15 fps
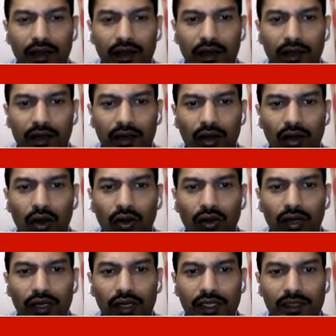
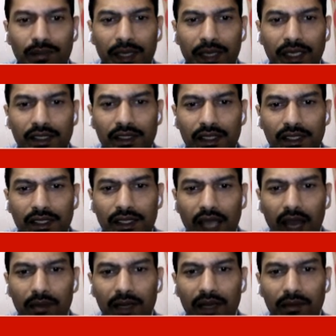longer space is
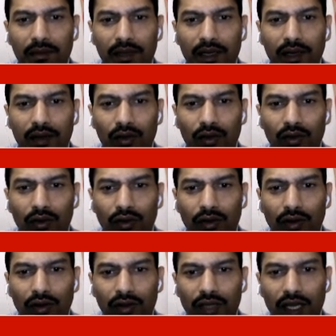available, or
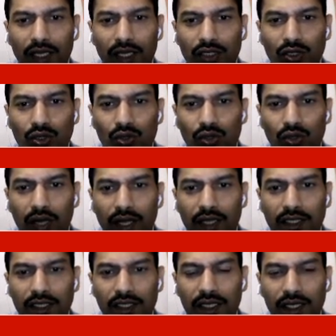there is no
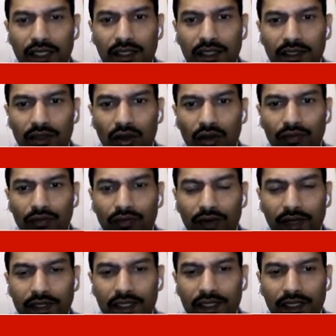condition is of
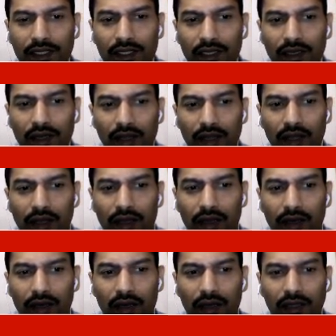restriction,
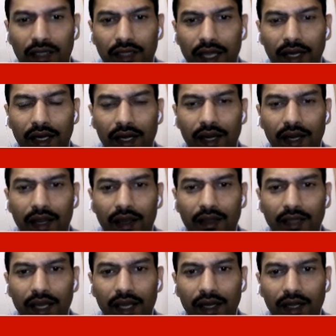then
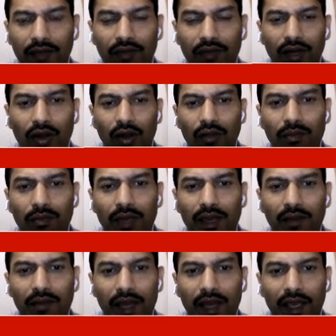it will not
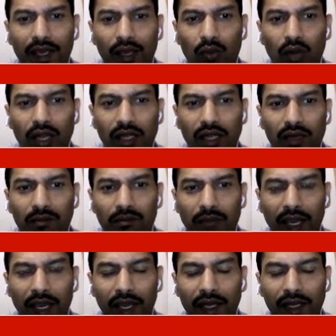behave like a quantum
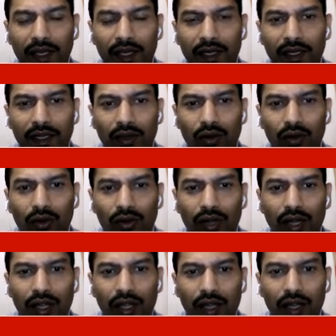mechanically, or
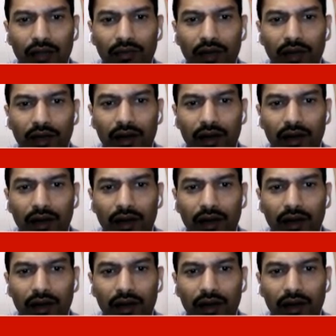it will